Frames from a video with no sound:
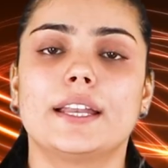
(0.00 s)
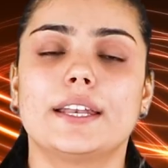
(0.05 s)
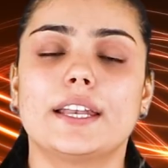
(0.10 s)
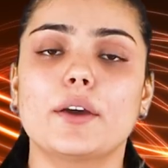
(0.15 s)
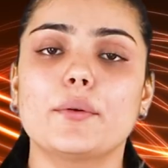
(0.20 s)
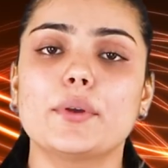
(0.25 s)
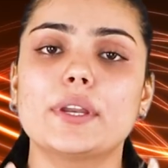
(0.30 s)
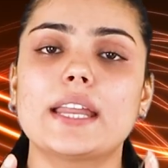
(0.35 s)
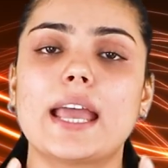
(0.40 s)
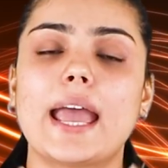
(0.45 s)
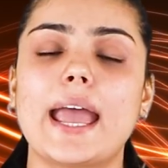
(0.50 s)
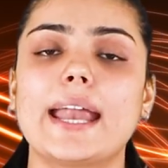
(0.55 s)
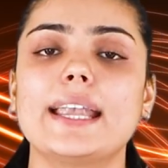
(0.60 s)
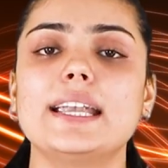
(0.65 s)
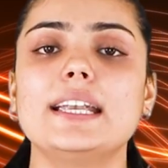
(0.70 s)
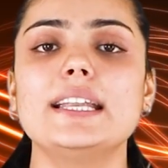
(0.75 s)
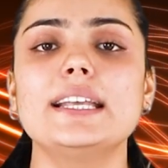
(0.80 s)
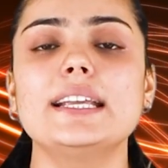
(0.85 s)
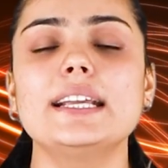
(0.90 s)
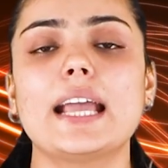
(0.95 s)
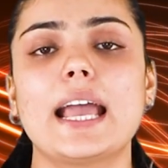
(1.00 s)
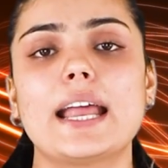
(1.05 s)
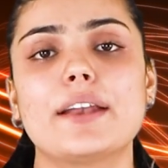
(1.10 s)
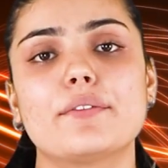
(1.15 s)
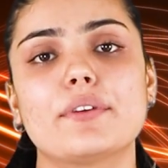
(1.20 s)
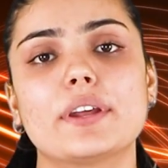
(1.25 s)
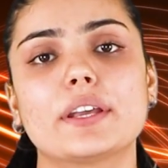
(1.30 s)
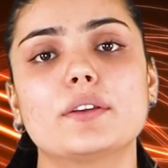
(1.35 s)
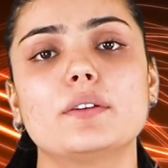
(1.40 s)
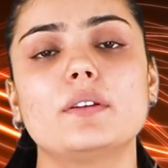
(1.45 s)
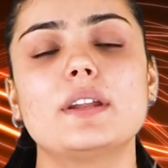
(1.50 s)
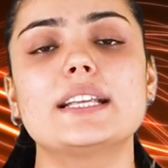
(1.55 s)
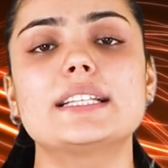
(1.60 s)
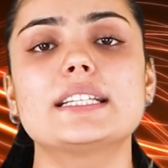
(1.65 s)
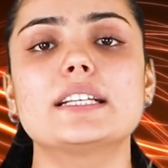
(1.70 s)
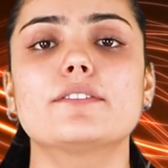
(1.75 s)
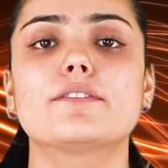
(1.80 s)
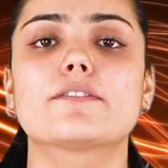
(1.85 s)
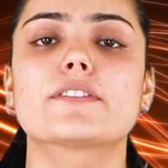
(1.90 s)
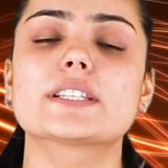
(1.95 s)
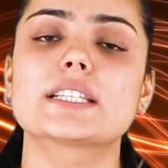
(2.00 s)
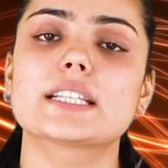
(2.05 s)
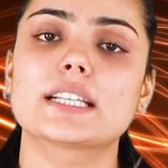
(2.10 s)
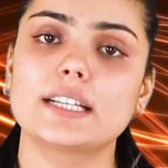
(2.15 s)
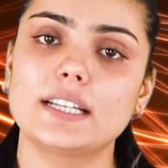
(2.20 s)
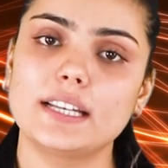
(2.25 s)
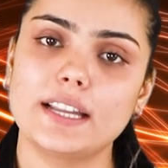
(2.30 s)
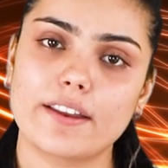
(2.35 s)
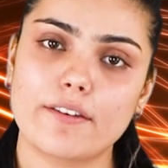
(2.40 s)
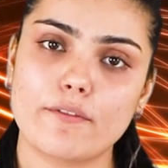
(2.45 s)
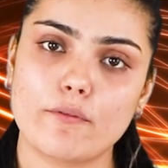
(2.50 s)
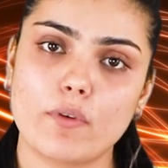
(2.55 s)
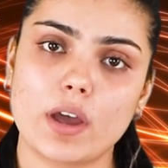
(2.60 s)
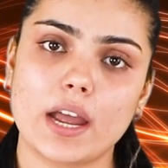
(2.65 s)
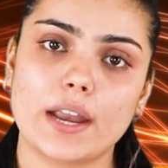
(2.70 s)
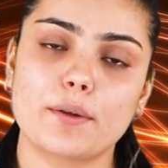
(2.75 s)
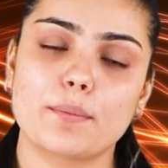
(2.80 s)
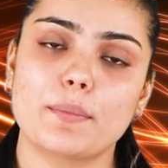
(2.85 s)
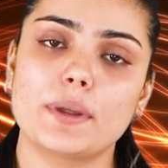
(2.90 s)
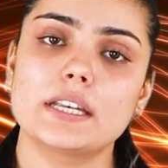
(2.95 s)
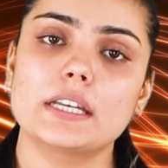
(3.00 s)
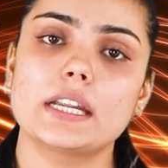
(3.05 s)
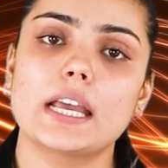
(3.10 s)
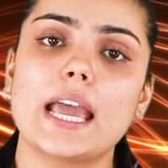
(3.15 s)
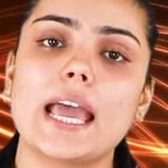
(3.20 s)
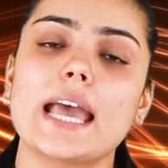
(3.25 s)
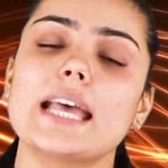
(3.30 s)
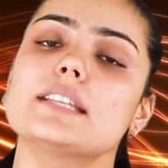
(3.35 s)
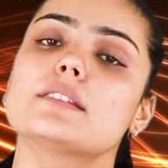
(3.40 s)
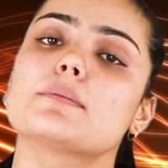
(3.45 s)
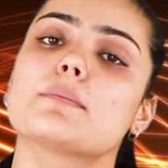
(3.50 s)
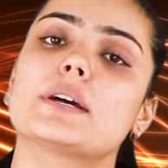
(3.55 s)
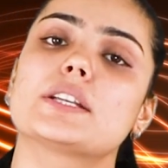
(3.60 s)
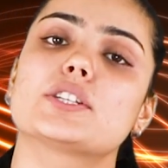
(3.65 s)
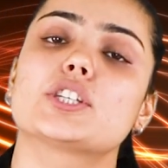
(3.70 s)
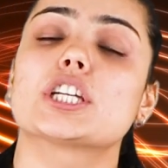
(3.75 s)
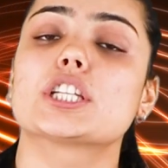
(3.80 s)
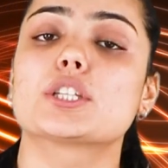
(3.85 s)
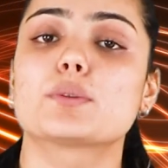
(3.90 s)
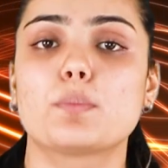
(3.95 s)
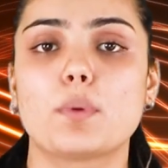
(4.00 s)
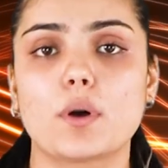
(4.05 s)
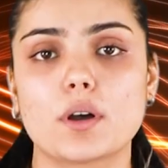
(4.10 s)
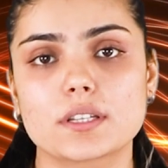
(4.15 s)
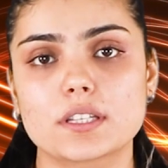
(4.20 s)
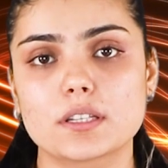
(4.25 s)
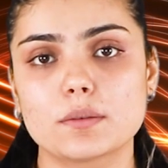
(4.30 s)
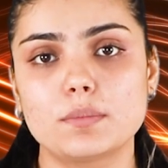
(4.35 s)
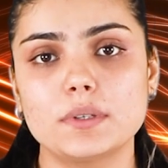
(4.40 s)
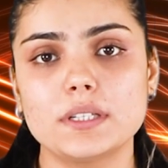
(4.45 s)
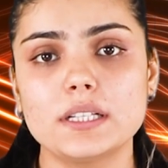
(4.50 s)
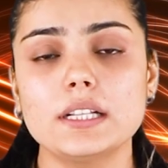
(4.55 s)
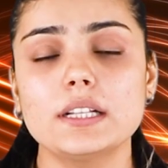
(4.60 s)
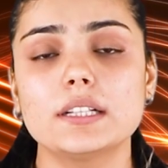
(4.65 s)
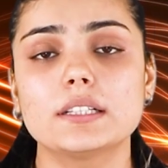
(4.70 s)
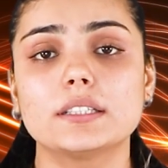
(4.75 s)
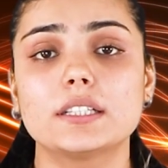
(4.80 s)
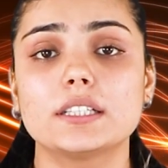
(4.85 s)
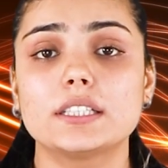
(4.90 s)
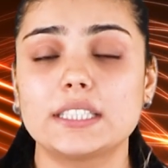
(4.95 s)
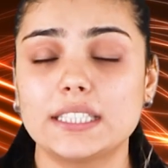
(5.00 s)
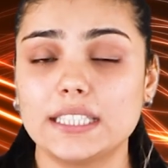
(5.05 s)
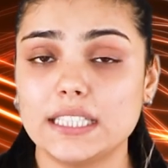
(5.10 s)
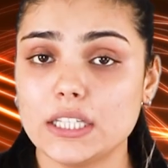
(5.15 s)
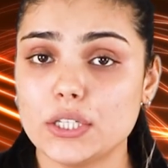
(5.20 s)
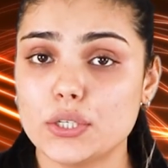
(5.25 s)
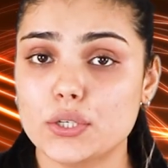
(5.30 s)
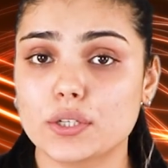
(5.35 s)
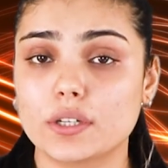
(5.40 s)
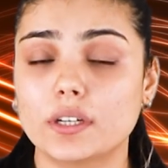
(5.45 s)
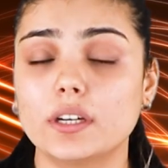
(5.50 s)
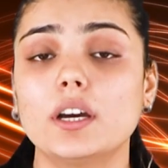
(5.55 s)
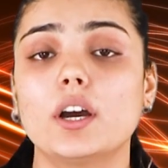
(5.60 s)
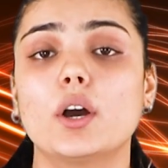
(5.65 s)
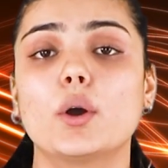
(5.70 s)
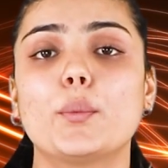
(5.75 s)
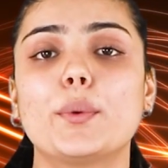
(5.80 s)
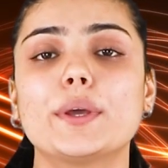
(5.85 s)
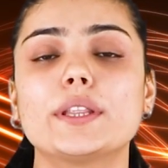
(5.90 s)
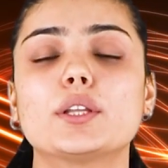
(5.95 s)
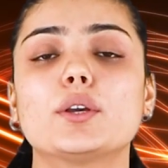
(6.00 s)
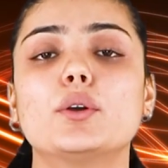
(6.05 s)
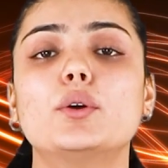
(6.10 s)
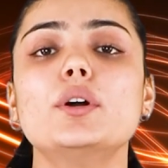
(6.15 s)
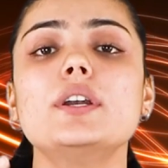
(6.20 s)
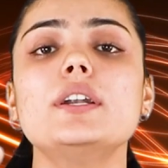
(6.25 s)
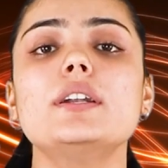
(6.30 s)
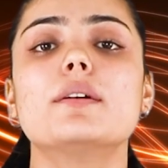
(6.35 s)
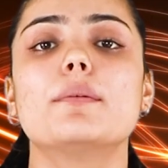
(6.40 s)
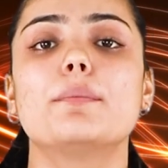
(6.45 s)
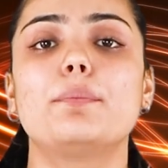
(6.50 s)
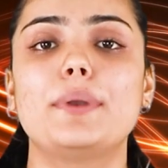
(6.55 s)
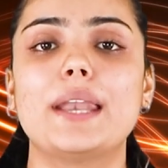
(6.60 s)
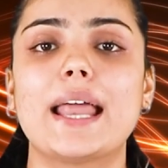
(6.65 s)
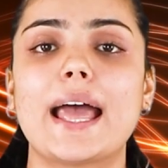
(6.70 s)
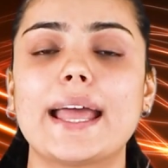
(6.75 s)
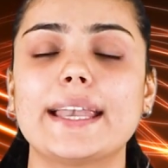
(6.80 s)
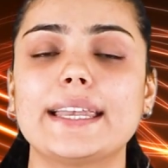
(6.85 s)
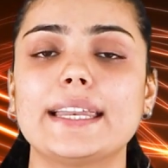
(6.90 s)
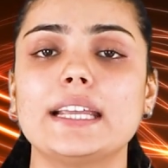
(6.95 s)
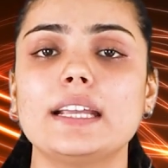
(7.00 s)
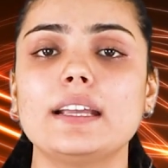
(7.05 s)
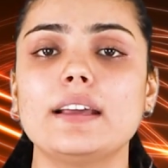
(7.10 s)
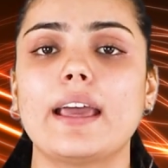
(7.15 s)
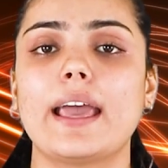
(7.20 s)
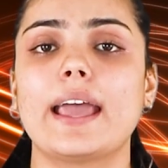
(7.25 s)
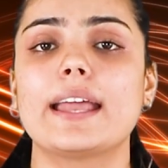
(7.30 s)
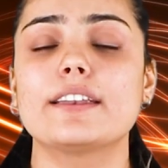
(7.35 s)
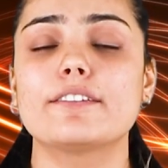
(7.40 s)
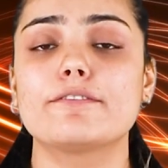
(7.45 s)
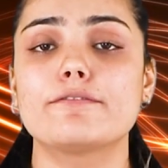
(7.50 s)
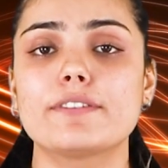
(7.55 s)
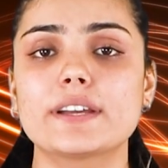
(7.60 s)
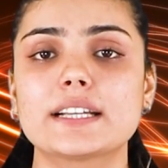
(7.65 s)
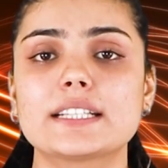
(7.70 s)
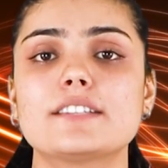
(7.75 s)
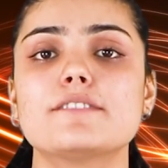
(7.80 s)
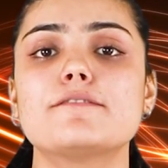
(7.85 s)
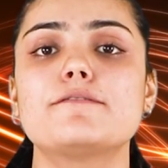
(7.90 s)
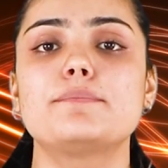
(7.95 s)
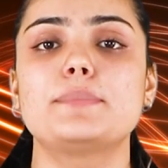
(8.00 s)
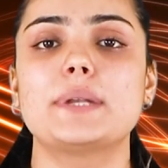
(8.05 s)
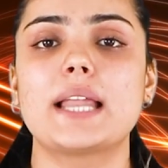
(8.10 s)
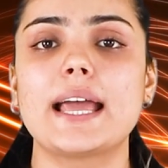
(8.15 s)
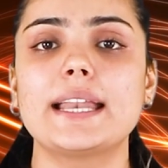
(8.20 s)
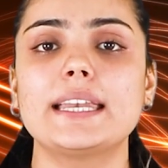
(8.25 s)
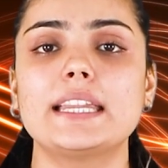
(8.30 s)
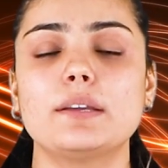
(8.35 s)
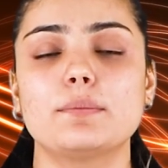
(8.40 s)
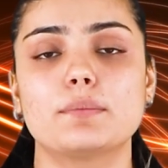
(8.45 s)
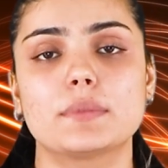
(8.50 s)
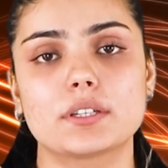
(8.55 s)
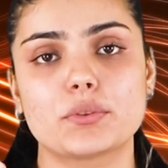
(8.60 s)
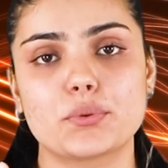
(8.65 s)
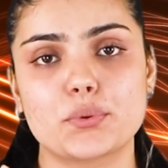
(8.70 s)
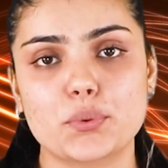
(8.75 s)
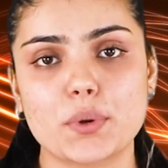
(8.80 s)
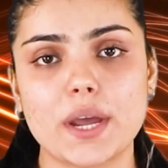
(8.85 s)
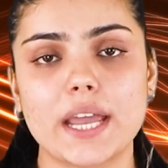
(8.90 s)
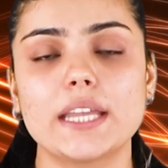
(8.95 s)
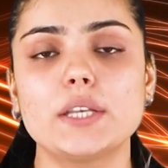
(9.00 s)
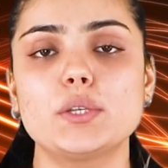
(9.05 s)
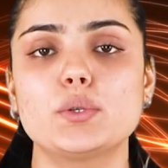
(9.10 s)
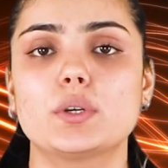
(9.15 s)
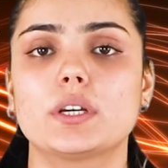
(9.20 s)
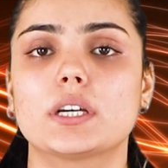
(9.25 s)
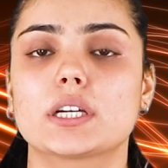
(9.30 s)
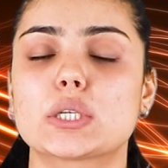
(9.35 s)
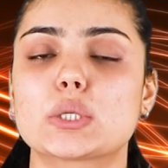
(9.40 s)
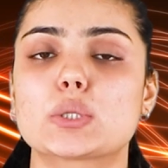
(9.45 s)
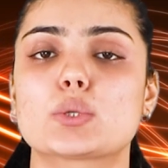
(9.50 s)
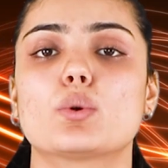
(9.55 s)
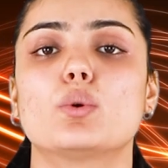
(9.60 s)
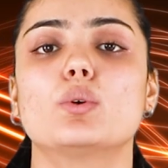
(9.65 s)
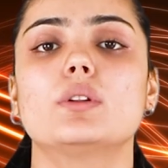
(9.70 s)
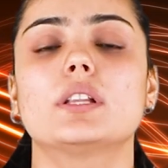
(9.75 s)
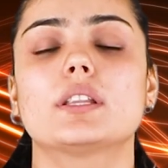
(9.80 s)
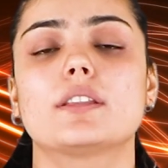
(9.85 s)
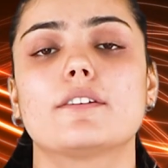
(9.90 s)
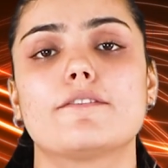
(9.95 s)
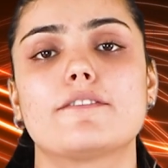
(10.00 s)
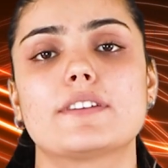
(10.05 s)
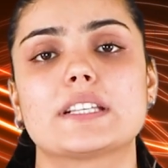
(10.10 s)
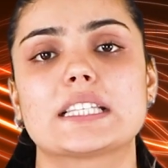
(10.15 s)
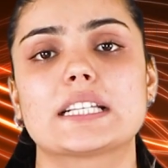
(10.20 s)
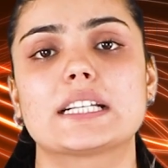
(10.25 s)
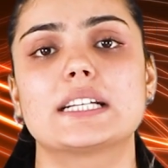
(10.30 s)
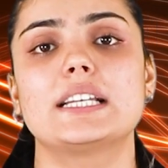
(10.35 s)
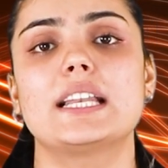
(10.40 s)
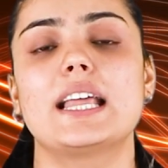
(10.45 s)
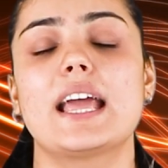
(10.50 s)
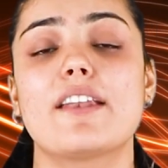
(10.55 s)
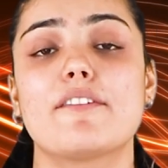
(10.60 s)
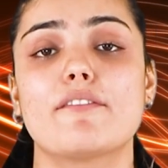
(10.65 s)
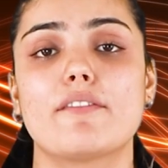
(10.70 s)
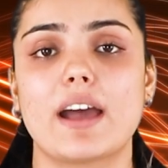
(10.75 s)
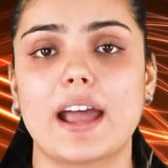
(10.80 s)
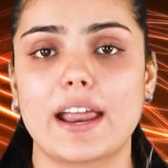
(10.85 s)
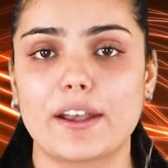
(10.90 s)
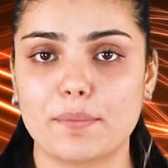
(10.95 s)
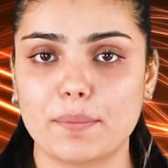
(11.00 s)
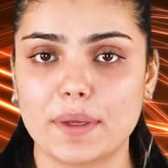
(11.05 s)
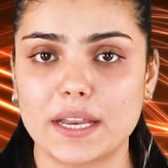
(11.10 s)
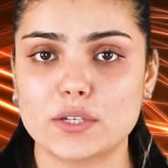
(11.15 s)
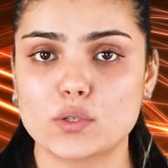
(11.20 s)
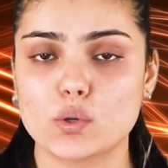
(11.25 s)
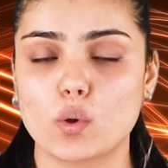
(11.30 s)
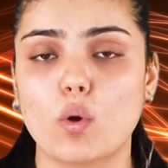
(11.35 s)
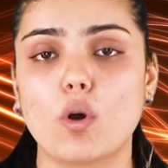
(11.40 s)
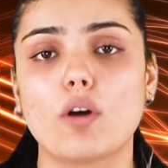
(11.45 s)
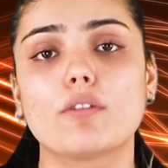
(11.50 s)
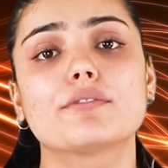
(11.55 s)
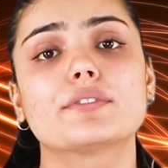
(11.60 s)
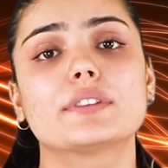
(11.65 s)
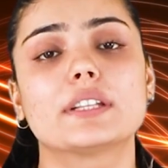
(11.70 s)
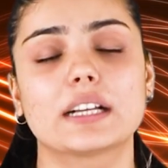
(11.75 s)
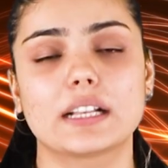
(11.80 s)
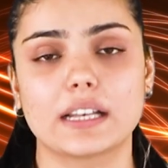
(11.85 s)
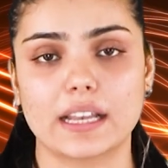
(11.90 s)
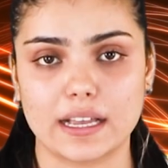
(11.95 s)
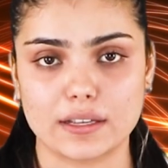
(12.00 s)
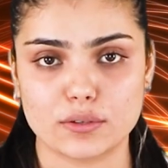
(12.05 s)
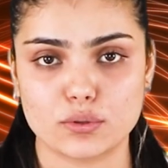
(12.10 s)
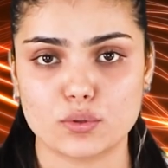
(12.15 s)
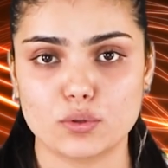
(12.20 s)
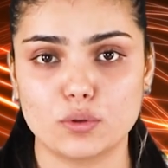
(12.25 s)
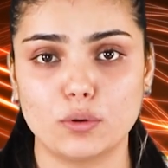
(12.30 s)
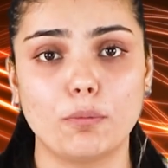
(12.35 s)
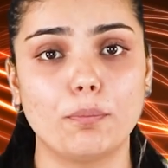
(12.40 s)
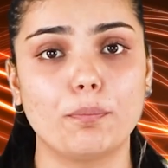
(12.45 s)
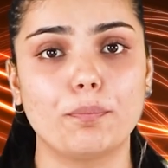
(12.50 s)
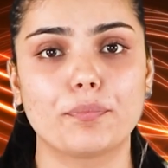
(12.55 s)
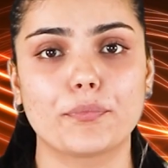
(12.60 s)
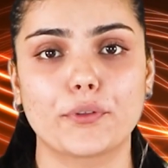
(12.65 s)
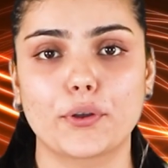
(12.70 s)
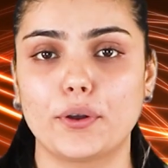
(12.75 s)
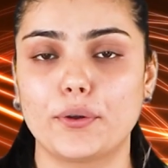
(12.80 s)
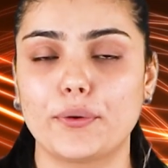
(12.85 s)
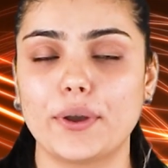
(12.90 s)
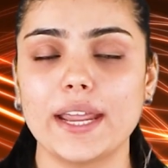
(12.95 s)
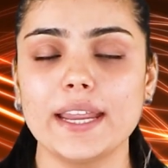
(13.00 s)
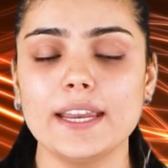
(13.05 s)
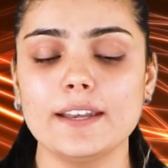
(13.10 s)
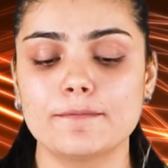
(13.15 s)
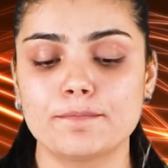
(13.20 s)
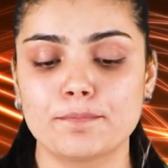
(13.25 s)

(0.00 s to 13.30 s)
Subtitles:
Now, in handling and regulating physical environment as much as possible, the teacher with good planning and effective planning must try to control the physical environment of the classroom. All right.